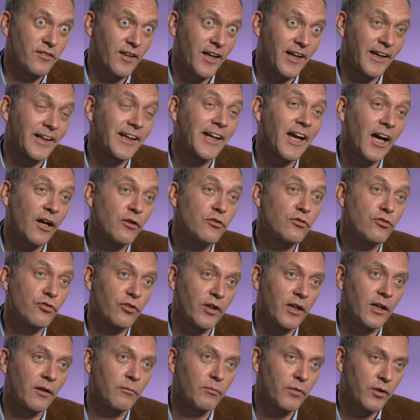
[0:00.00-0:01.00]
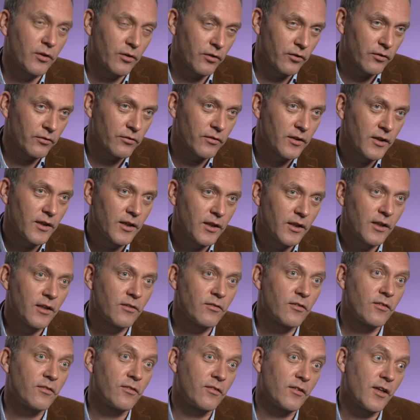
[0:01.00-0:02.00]
they're encountering, because
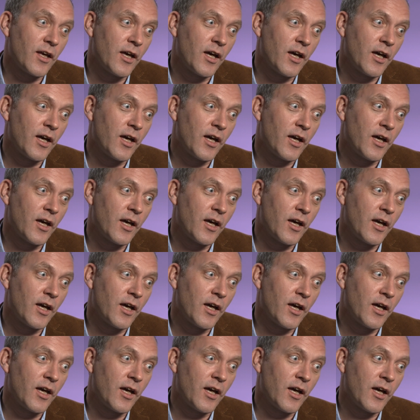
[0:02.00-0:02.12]
this is,